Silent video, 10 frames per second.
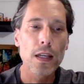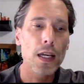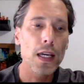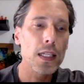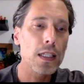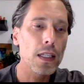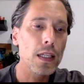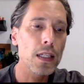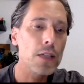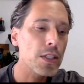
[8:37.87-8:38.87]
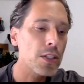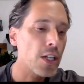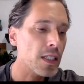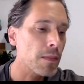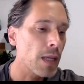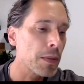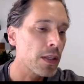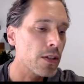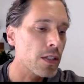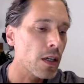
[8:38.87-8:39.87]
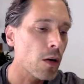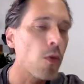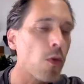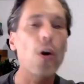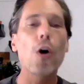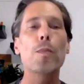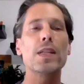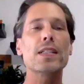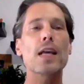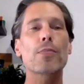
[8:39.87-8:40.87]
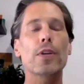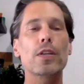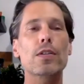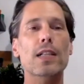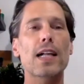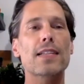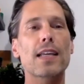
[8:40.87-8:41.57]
and he was suggesting maybe there's a more open temporary use class